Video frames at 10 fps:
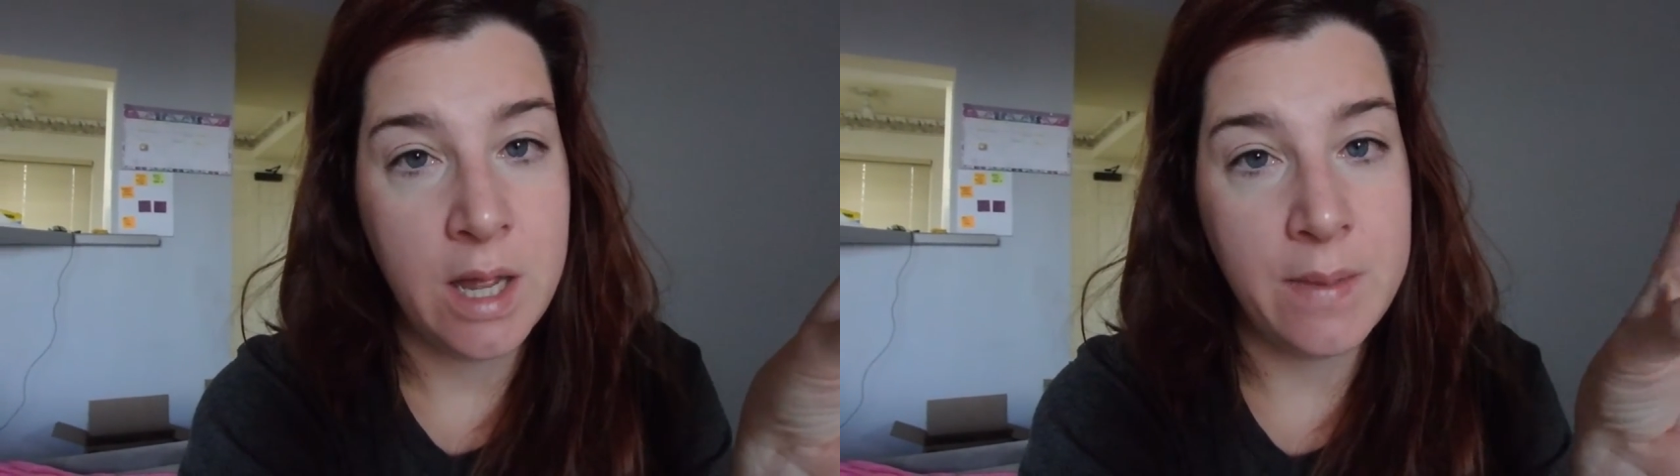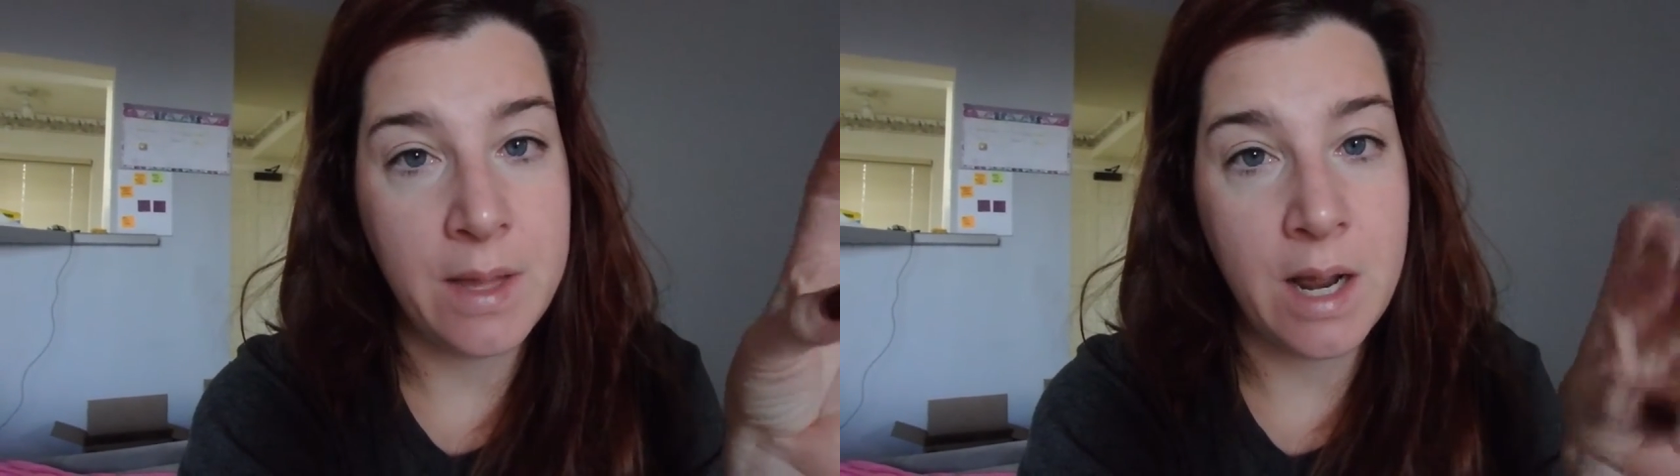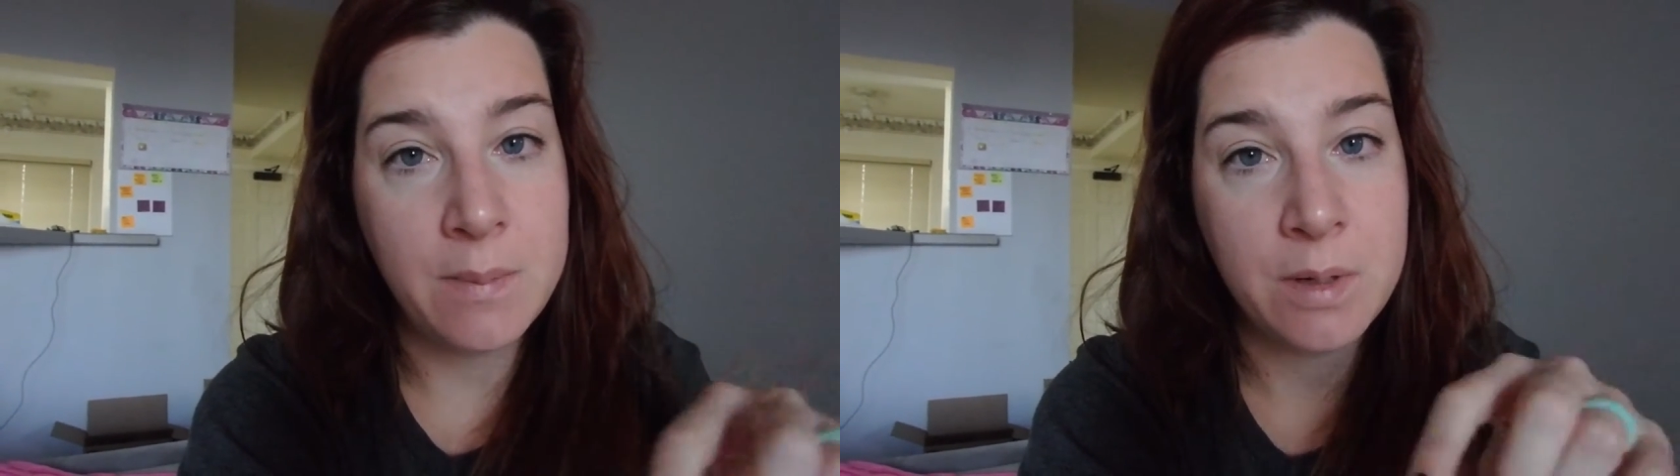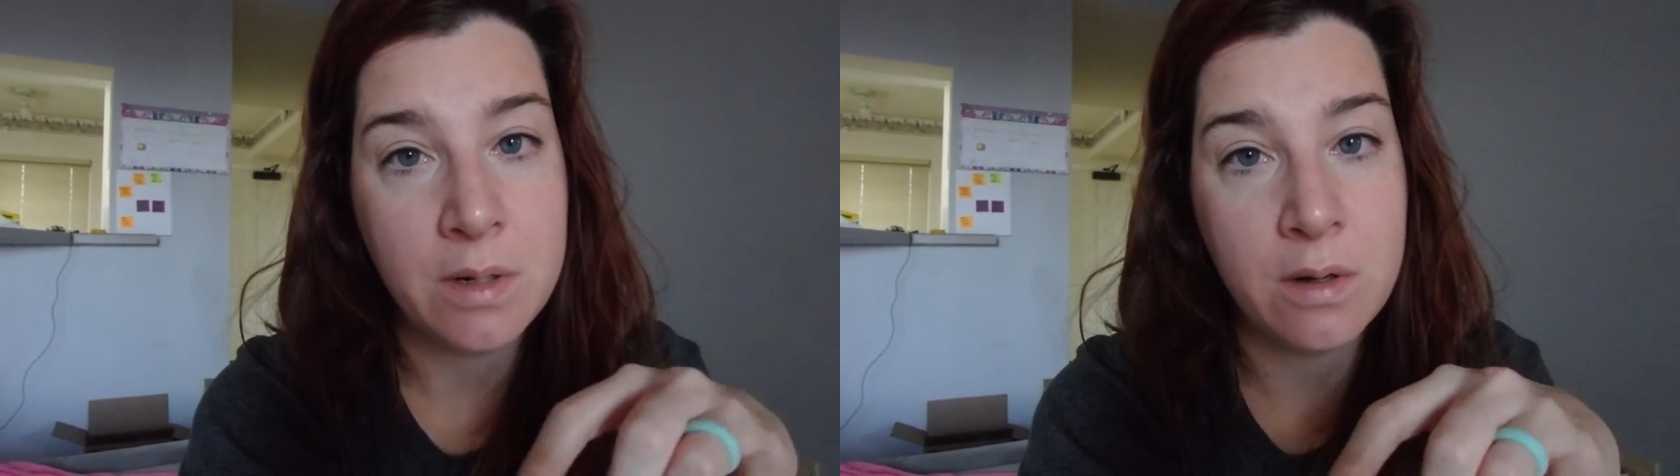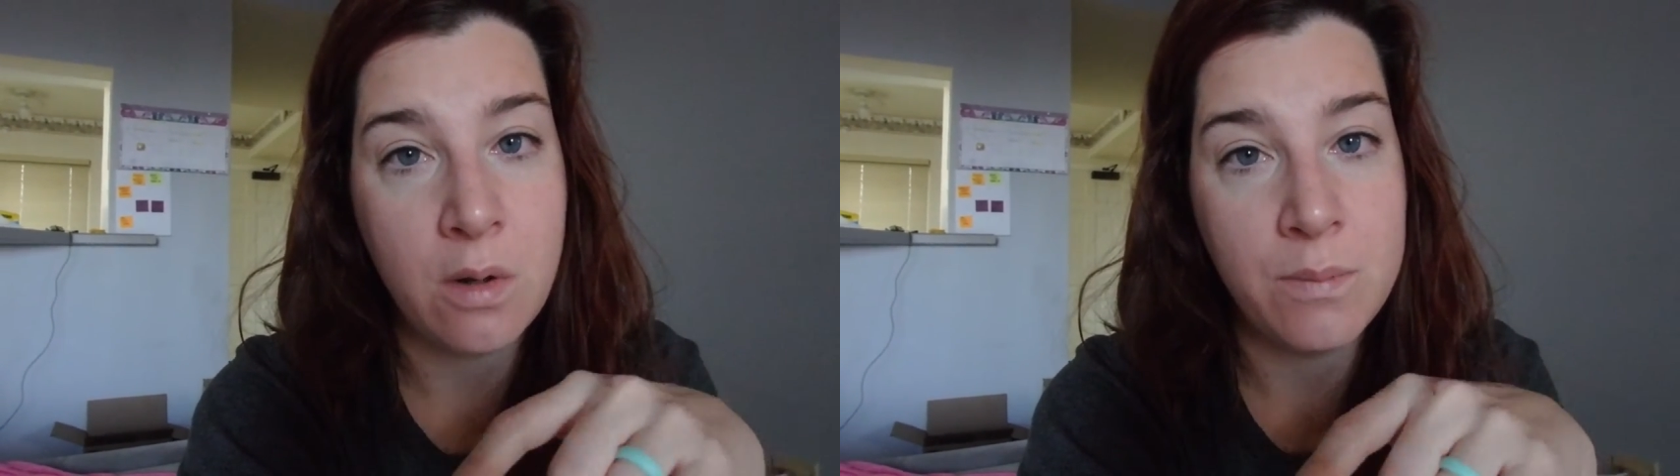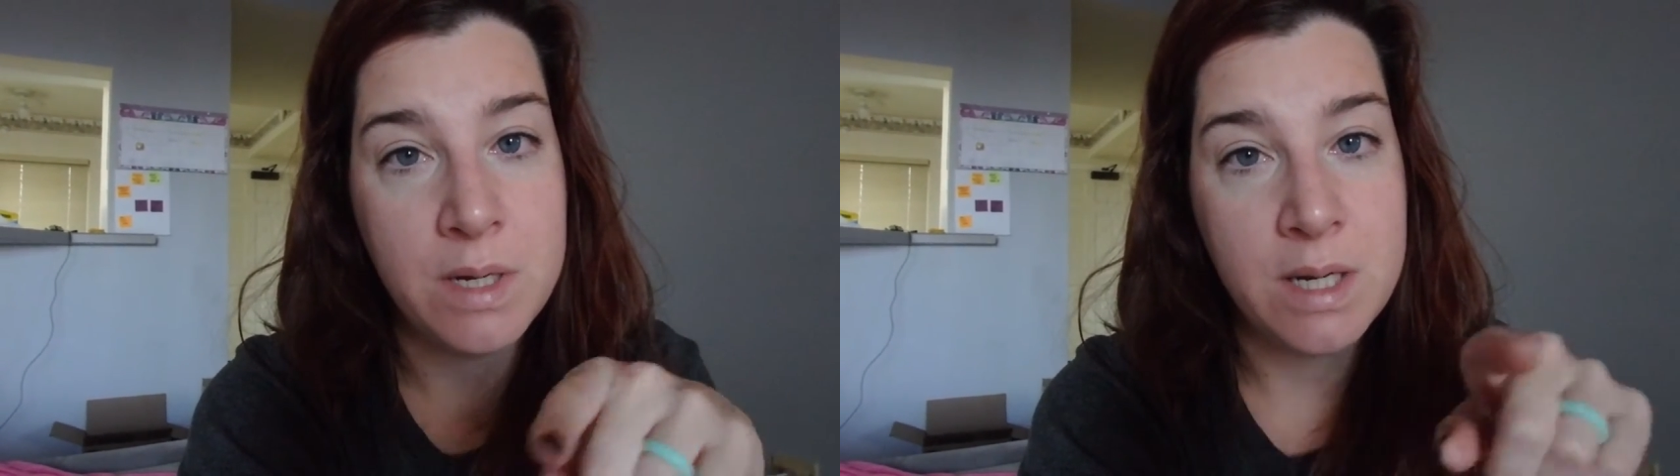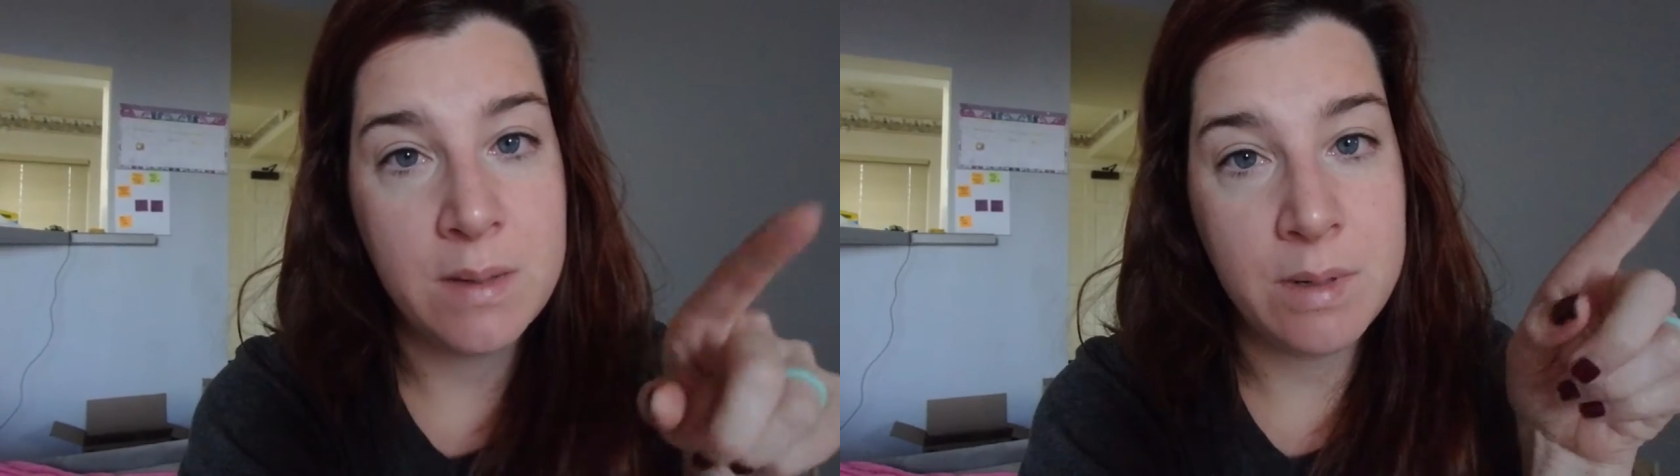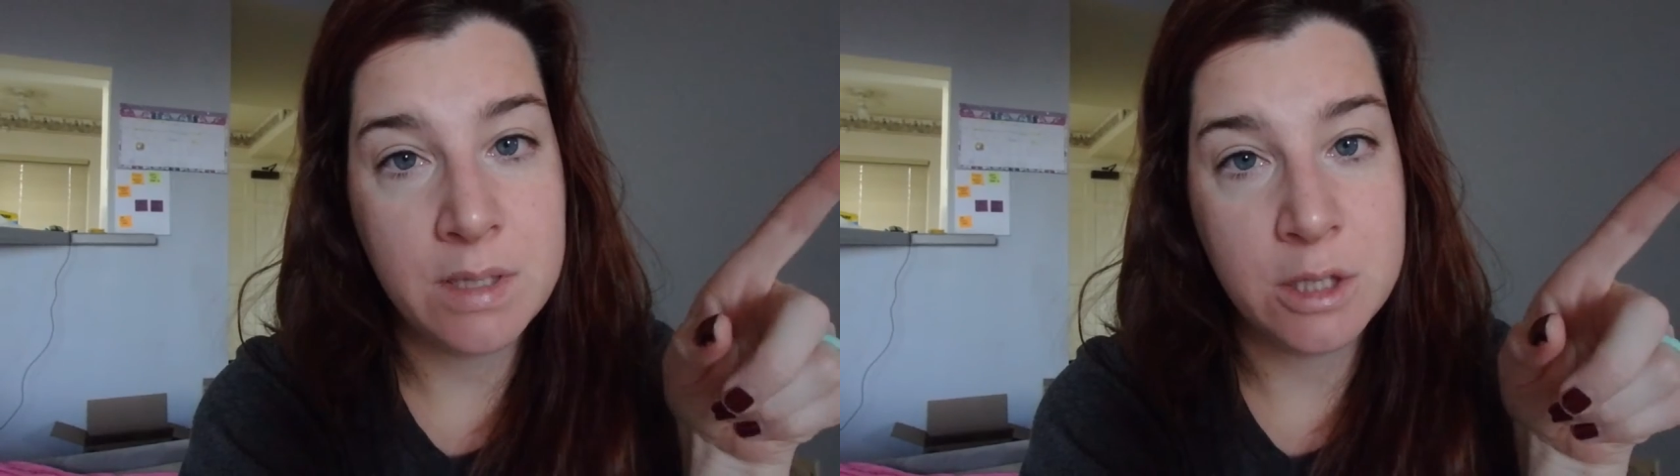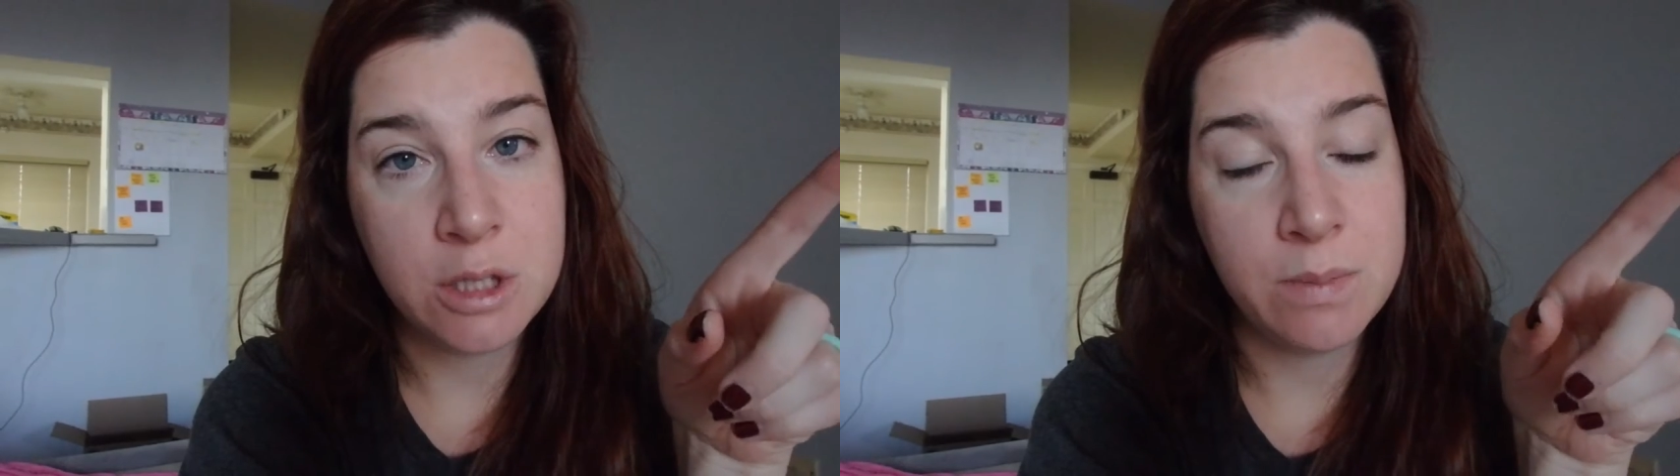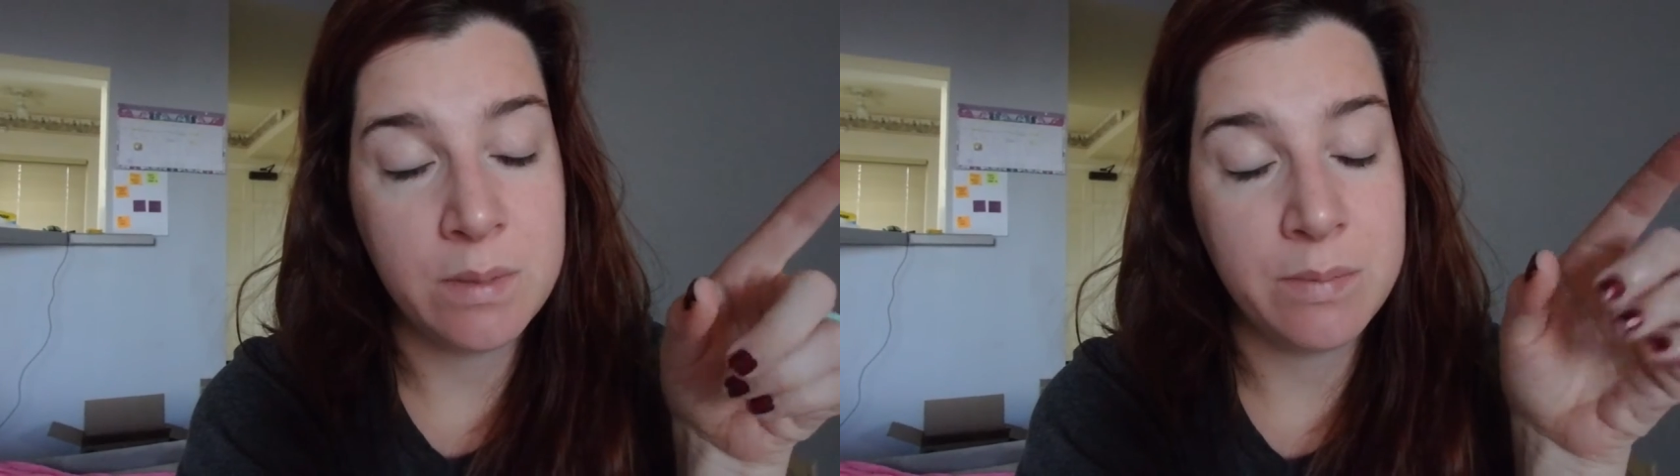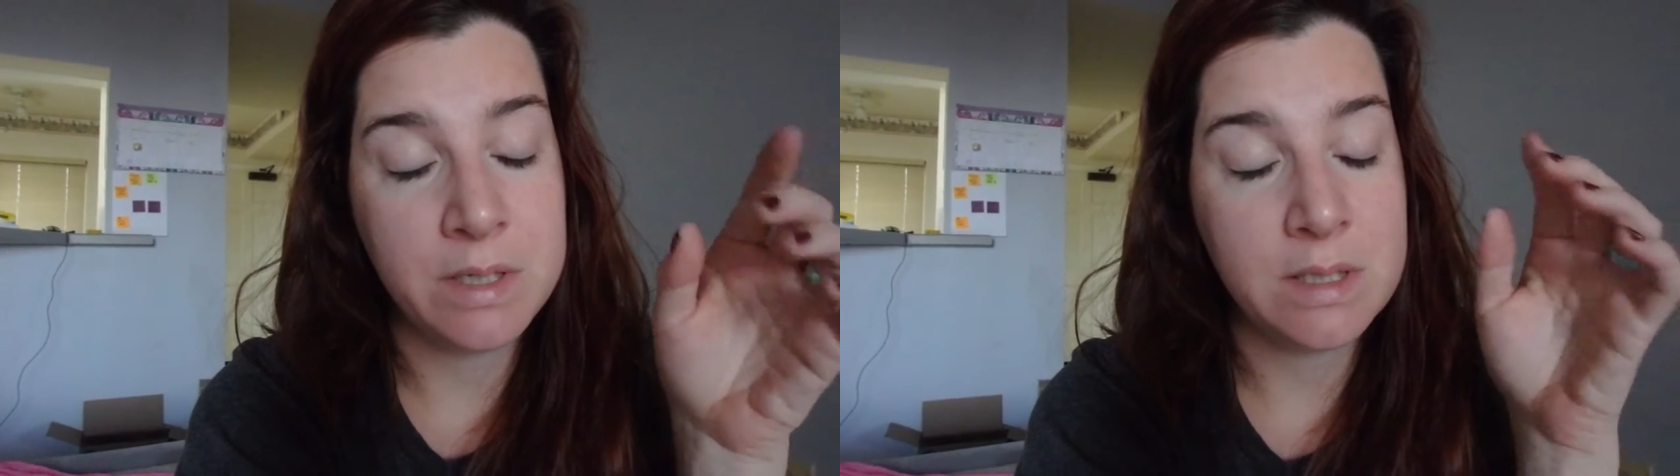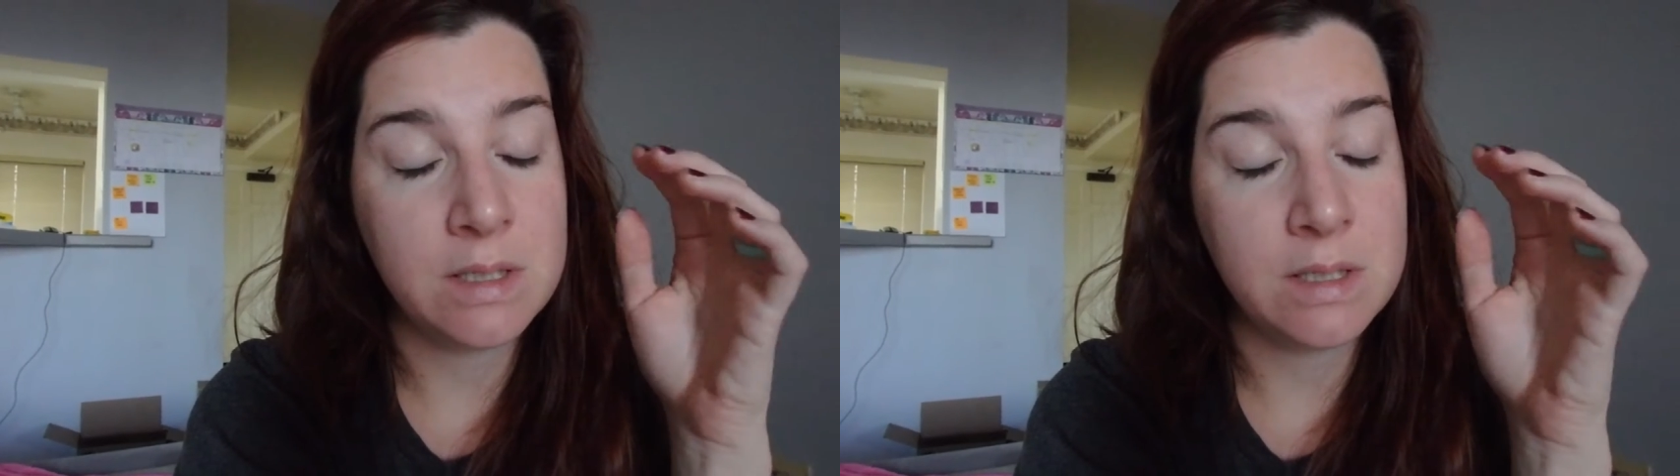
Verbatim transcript: and then I'm gonna go meet him at the shipping place